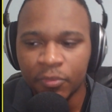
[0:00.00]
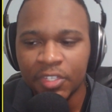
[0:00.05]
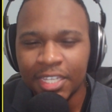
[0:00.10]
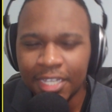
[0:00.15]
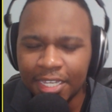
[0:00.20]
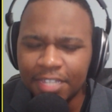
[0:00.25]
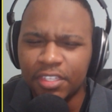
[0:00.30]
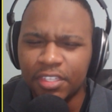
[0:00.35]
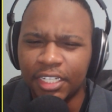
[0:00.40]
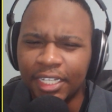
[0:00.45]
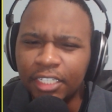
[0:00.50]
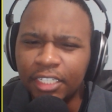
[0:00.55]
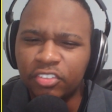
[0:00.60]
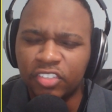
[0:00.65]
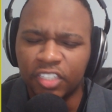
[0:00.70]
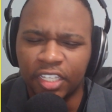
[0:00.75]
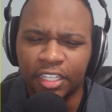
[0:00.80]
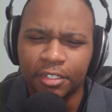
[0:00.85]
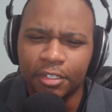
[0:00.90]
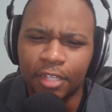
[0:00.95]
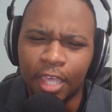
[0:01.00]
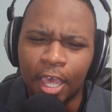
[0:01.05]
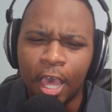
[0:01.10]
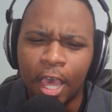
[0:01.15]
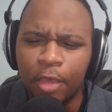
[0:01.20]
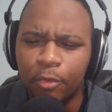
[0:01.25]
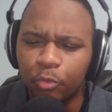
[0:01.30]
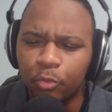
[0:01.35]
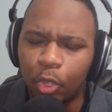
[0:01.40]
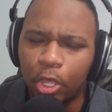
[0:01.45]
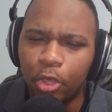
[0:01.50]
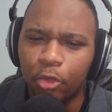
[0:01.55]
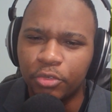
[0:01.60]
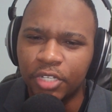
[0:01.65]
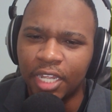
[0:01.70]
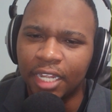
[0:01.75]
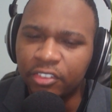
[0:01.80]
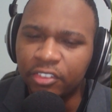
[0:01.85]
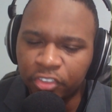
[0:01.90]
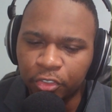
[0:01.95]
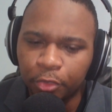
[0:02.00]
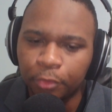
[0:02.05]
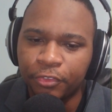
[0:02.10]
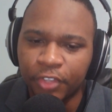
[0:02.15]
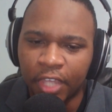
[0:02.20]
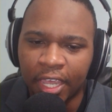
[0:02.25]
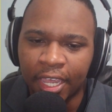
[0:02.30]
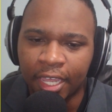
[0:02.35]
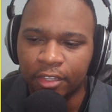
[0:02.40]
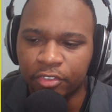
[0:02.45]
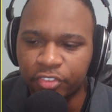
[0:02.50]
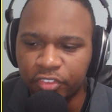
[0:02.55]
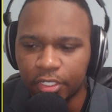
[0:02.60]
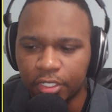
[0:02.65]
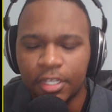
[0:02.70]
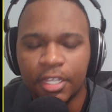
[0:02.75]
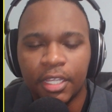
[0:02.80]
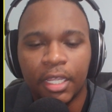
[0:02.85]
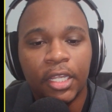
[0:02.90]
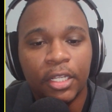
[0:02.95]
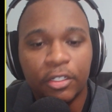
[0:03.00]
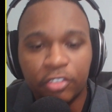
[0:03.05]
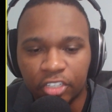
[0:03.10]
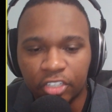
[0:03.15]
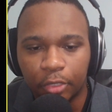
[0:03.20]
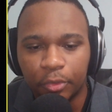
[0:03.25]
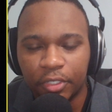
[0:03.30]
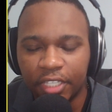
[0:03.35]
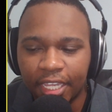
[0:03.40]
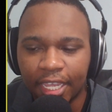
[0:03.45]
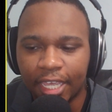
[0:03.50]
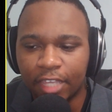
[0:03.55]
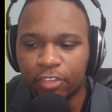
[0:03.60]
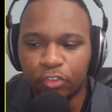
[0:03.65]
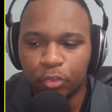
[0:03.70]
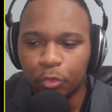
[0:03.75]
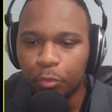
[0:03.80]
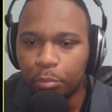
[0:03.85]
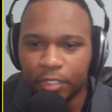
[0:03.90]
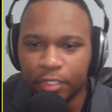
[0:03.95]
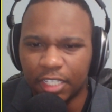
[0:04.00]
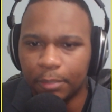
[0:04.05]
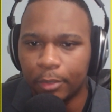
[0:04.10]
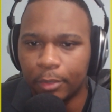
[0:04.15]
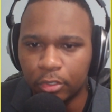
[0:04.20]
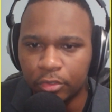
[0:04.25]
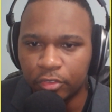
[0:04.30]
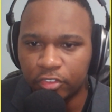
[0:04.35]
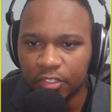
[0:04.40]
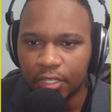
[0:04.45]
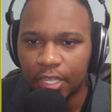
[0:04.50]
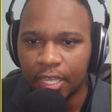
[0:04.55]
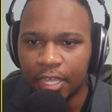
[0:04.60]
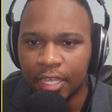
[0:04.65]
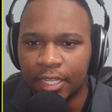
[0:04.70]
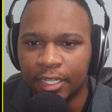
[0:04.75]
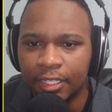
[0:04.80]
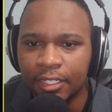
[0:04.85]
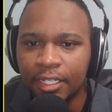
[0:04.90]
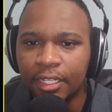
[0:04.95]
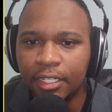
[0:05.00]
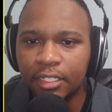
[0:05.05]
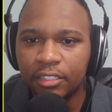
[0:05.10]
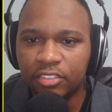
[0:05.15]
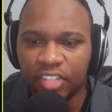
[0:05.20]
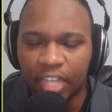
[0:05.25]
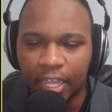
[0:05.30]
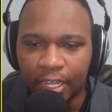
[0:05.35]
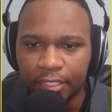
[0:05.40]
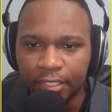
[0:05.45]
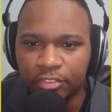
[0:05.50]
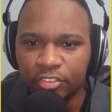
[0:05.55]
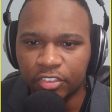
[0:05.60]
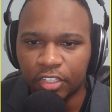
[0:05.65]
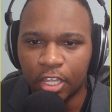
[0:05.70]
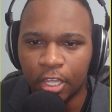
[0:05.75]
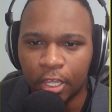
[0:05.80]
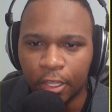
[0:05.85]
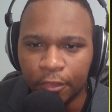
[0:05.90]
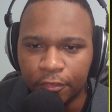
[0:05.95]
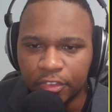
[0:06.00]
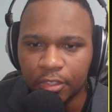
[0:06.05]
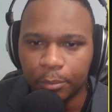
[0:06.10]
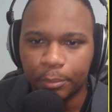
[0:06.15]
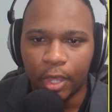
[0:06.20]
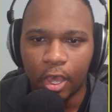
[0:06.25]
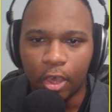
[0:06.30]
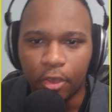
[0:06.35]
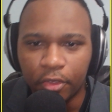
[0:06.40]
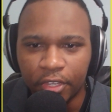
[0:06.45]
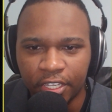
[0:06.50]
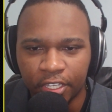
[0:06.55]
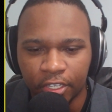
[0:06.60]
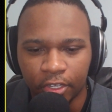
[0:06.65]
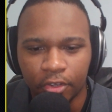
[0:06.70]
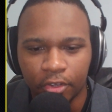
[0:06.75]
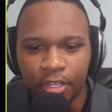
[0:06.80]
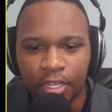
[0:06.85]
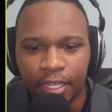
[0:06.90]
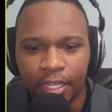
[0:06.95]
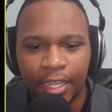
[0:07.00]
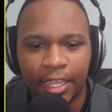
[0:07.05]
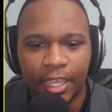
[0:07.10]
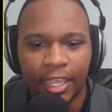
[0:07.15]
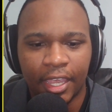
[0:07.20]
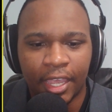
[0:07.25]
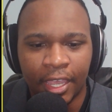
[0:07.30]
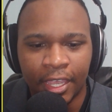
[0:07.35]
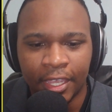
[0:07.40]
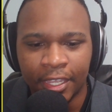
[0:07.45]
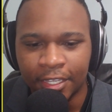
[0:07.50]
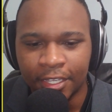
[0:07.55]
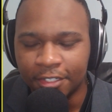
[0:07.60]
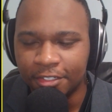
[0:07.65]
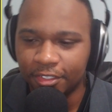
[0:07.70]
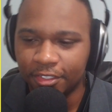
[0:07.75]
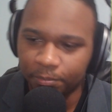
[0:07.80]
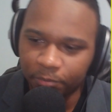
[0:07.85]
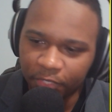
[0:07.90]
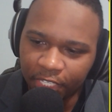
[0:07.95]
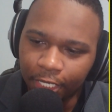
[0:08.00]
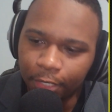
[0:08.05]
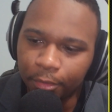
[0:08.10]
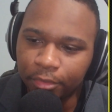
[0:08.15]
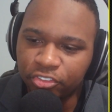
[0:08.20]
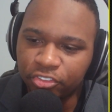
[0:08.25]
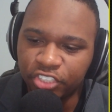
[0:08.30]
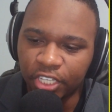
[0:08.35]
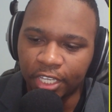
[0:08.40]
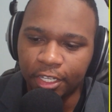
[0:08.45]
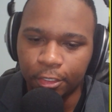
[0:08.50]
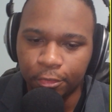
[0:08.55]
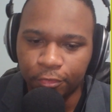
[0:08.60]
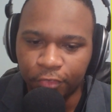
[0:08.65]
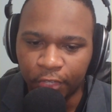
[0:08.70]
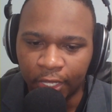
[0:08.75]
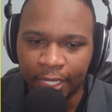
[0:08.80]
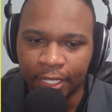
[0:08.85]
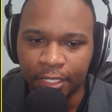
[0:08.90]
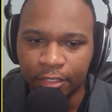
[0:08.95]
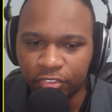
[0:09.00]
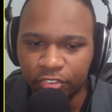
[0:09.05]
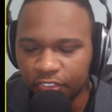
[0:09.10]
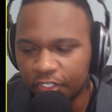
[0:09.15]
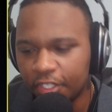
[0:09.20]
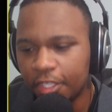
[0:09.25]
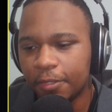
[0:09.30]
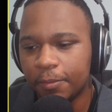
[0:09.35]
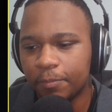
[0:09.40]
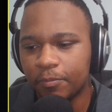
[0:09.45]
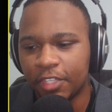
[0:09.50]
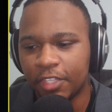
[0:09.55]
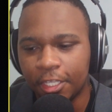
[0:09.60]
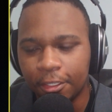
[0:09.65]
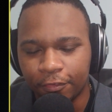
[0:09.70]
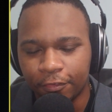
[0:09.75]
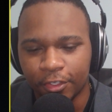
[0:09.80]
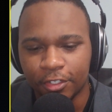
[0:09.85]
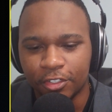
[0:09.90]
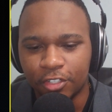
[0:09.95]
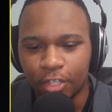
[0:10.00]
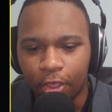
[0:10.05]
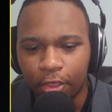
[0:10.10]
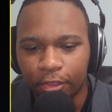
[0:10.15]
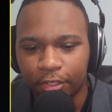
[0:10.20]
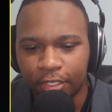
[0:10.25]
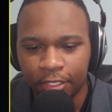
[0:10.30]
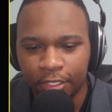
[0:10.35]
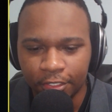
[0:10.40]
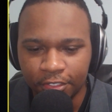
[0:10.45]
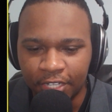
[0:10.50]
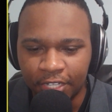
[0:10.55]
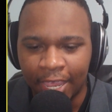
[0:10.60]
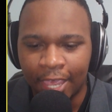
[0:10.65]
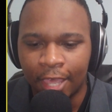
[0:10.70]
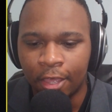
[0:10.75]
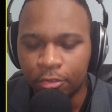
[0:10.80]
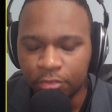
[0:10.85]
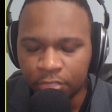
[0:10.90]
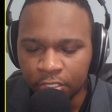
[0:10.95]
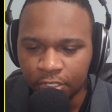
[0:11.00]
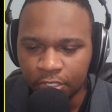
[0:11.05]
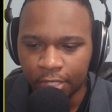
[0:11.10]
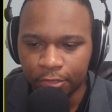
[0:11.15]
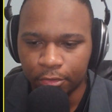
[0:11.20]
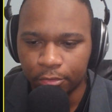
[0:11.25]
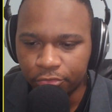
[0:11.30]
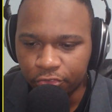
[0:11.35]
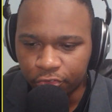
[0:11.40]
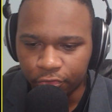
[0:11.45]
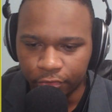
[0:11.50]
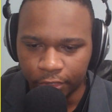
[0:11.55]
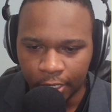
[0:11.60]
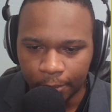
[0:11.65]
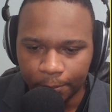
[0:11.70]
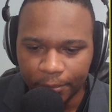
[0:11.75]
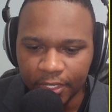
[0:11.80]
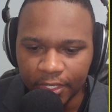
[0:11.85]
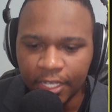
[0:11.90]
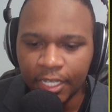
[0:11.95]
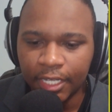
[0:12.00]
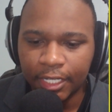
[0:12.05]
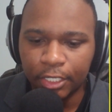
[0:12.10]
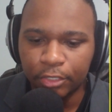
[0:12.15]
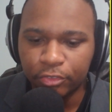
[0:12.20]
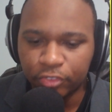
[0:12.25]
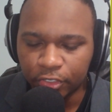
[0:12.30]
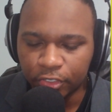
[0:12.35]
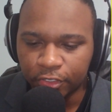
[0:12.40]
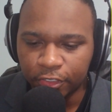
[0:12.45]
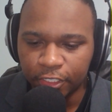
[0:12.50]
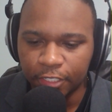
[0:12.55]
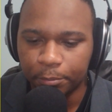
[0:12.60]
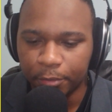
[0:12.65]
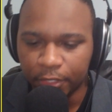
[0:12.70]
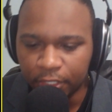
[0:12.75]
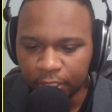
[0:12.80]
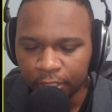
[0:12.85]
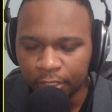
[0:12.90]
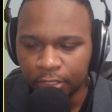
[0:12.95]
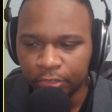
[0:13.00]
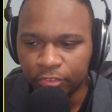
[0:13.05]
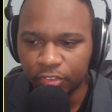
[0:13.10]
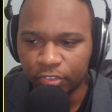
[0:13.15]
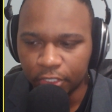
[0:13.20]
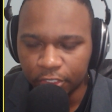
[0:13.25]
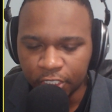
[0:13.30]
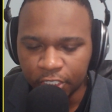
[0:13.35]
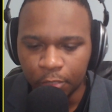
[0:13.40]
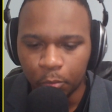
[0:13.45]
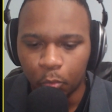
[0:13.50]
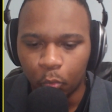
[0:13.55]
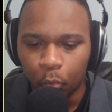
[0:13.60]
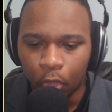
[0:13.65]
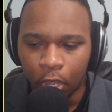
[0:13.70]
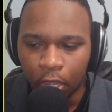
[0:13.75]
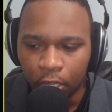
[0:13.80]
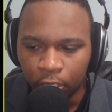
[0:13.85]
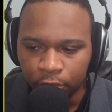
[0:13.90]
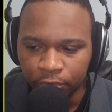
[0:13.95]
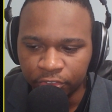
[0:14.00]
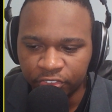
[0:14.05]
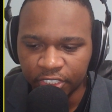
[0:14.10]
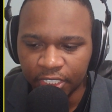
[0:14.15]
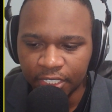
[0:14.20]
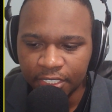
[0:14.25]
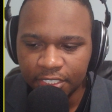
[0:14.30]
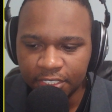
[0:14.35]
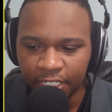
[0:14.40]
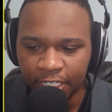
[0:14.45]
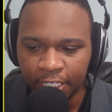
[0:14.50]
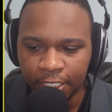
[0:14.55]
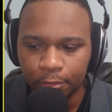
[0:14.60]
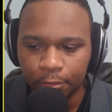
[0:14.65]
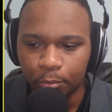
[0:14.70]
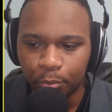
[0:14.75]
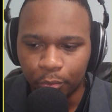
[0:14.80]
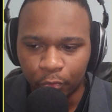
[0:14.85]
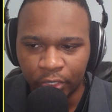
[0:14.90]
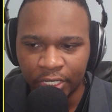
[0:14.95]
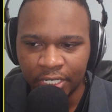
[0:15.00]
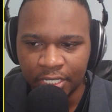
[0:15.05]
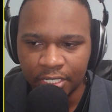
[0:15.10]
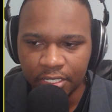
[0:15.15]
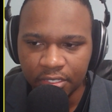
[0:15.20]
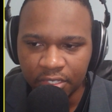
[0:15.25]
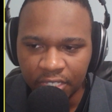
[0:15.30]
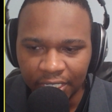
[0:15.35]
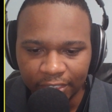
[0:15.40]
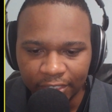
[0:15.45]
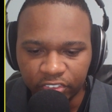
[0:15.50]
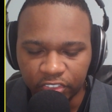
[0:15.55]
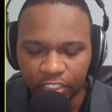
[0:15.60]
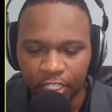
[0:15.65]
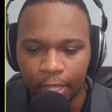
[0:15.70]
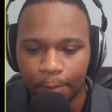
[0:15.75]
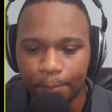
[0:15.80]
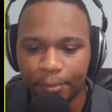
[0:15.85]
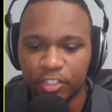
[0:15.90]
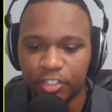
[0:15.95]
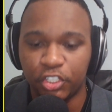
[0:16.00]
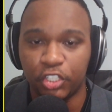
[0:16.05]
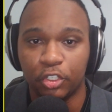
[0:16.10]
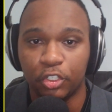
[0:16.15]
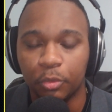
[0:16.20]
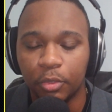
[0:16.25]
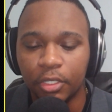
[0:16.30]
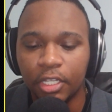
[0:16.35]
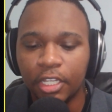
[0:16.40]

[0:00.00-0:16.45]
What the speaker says: And then he said, whoa, not so fast. So he has to play both sides of the ball here. And here is J.D. Vance even talking down to Donald Trump. Here's a clip, because Tim Walz did bring this up too.